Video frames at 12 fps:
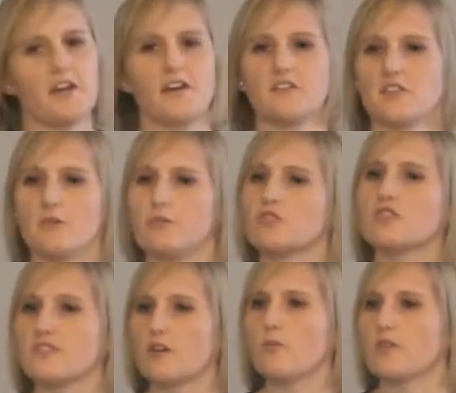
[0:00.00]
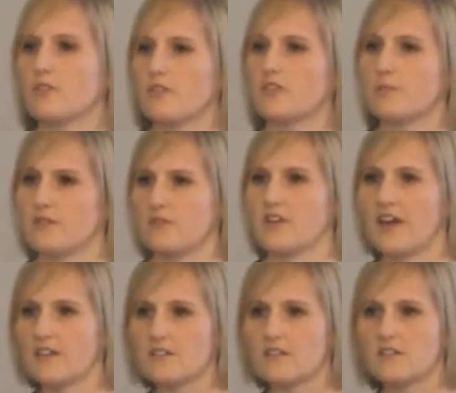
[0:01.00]
and it would just deal with those specific
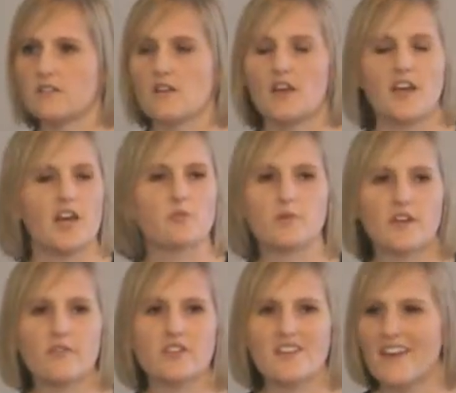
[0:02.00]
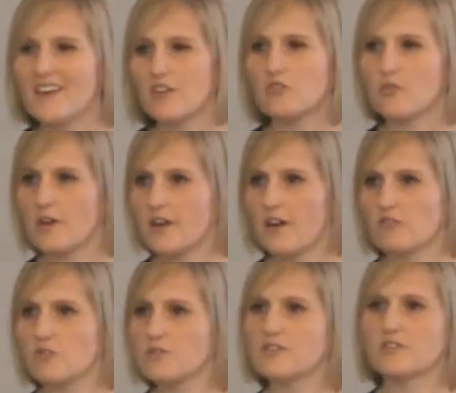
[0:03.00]
assets. It would never take into
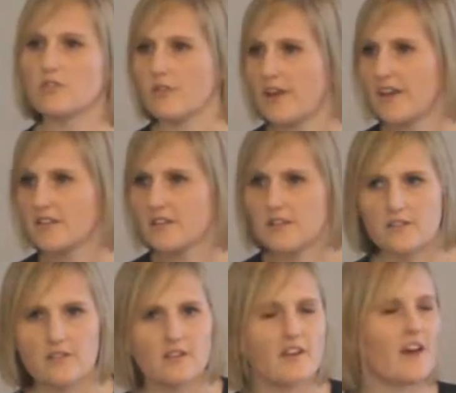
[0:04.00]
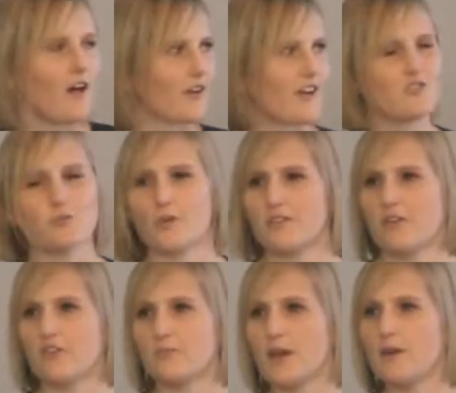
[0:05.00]
account your digital assets. I'll get to what
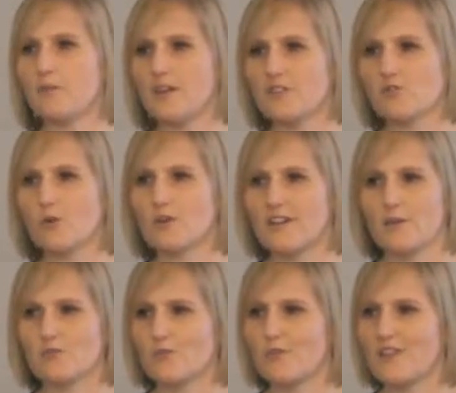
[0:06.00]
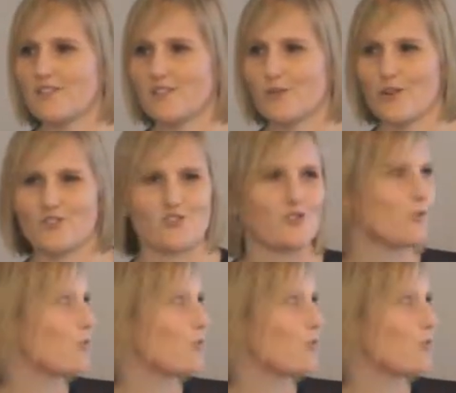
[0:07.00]
those may be shortly. I'm sure that's the question you'll